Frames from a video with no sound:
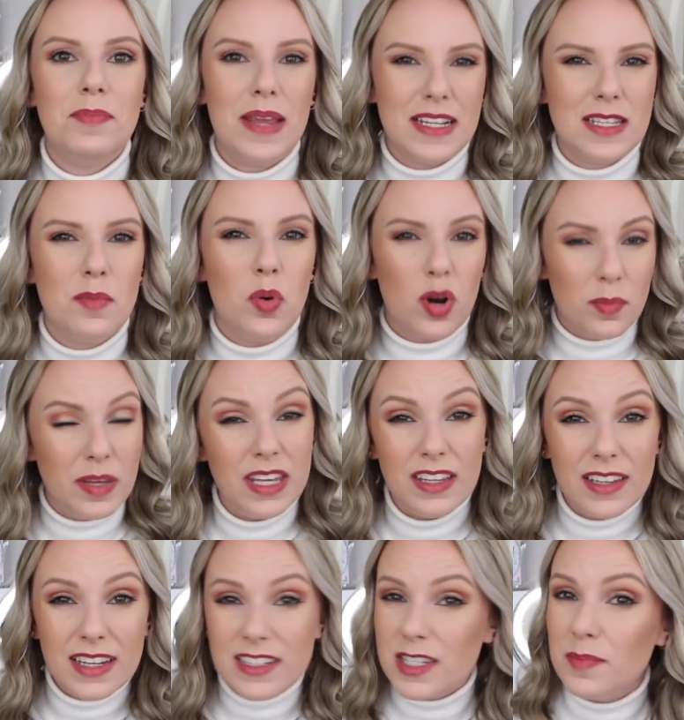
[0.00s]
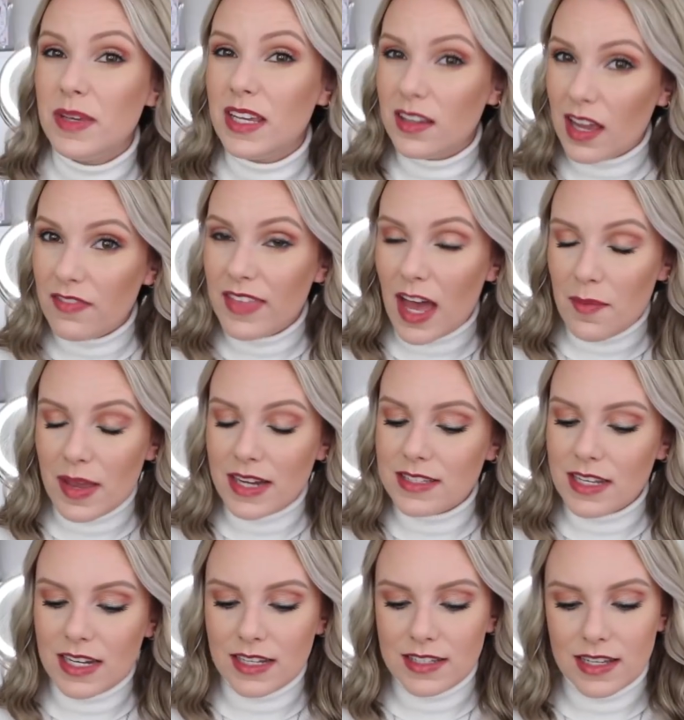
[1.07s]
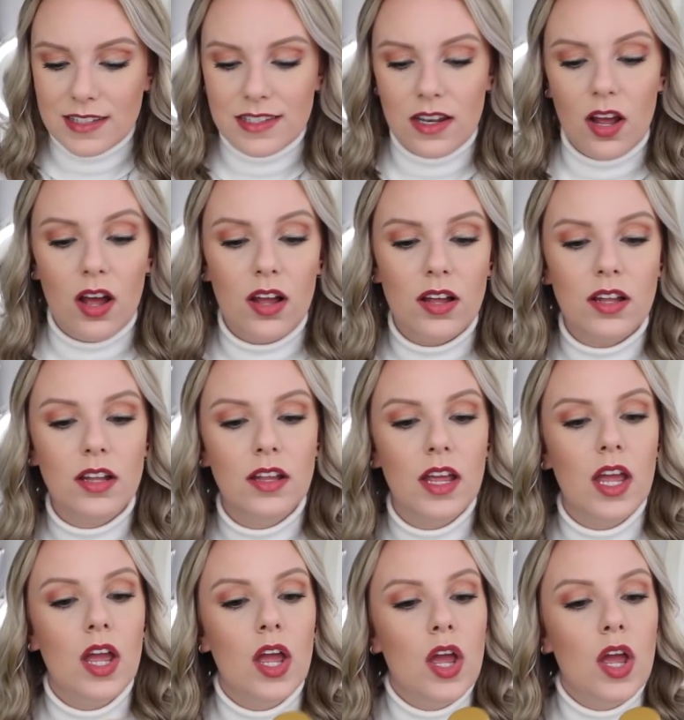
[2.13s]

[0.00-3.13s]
makes it more appealing to me, if that makes any sense at all.